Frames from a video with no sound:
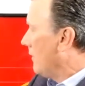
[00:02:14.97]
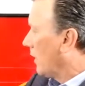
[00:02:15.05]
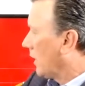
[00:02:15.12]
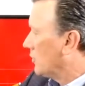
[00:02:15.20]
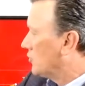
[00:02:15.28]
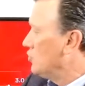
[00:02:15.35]
We've
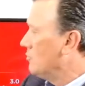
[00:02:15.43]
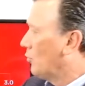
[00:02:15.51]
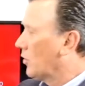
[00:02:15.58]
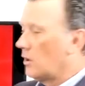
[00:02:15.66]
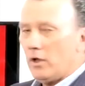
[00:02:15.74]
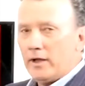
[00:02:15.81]
got 2
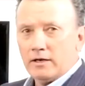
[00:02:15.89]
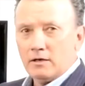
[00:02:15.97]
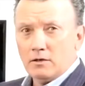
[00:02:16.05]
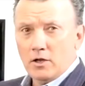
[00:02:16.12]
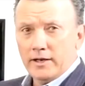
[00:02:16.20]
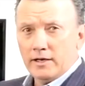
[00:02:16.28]
more
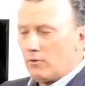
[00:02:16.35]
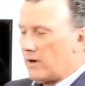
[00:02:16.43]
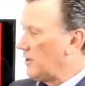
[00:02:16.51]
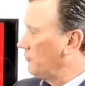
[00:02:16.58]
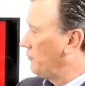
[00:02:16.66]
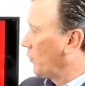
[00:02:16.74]
line
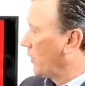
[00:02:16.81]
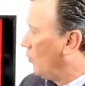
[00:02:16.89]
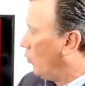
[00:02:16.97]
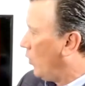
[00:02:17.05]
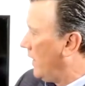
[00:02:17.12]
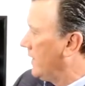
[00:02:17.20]
graphs for you.
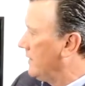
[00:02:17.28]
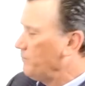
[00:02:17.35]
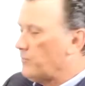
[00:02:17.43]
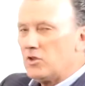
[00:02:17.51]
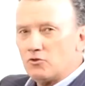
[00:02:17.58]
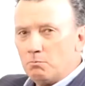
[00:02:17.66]
One
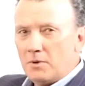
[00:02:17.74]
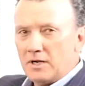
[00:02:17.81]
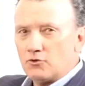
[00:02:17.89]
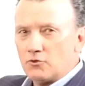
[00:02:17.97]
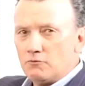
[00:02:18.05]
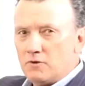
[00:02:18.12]
is
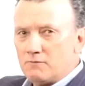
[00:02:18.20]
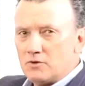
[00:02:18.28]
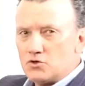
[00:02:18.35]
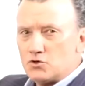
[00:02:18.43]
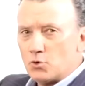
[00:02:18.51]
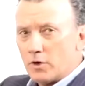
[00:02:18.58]
months of
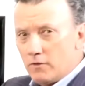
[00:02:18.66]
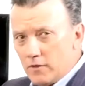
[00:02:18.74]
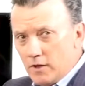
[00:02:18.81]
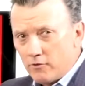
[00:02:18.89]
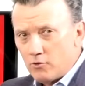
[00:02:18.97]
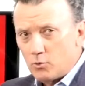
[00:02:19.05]
inventory.
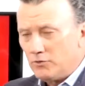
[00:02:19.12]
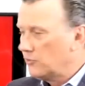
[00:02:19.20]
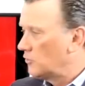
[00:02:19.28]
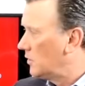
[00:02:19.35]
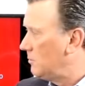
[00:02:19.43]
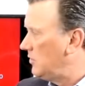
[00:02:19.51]
The other one's
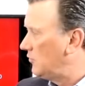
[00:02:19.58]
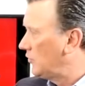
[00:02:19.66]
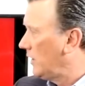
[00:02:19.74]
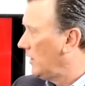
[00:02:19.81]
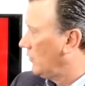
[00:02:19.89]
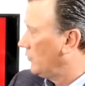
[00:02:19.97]
going to be
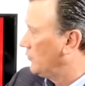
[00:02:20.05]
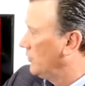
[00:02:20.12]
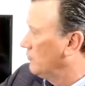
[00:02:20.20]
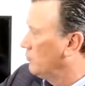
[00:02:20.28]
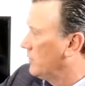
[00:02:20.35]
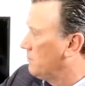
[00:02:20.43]
sales.
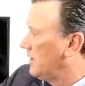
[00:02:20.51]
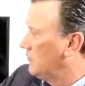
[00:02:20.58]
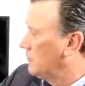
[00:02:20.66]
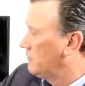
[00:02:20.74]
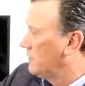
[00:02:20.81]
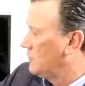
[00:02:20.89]
This one,
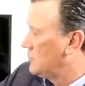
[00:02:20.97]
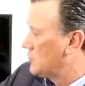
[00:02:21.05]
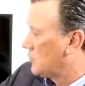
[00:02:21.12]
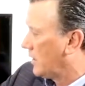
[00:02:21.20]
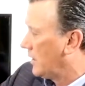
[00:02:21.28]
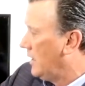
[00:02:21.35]
months of
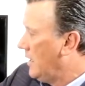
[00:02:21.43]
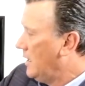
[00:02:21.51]
inventory.